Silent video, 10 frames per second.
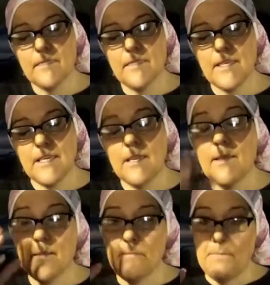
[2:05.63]
The
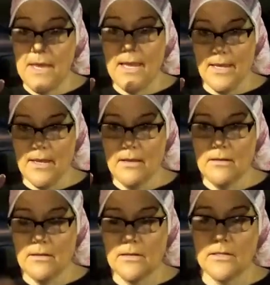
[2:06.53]
big
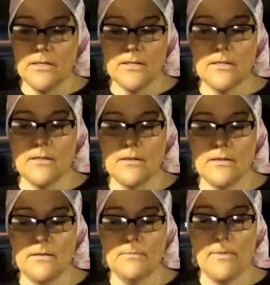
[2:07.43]

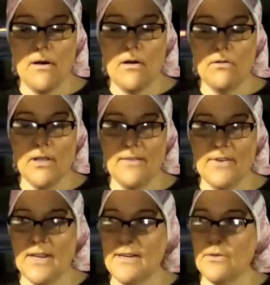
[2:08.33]
ball of
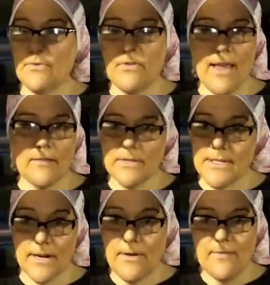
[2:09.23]
it, I don't know the
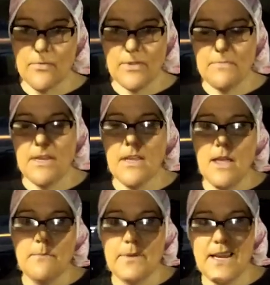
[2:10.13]
ounces, I don't have it with me,
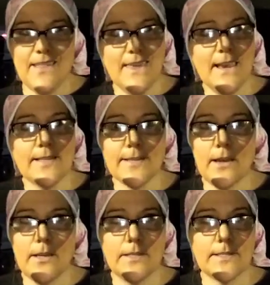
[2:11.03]
but I think
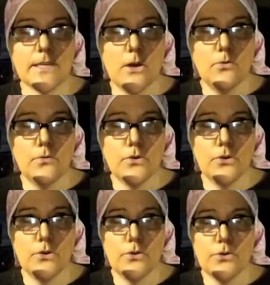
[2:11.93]
it's
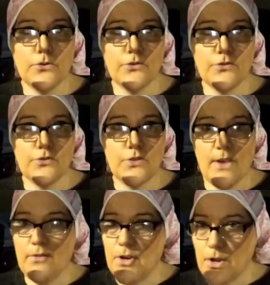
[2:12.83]
over
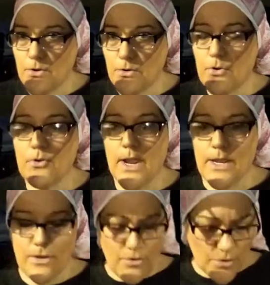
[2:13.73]
700 or
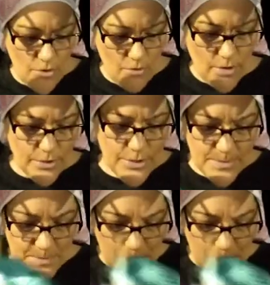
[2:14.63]
800 yards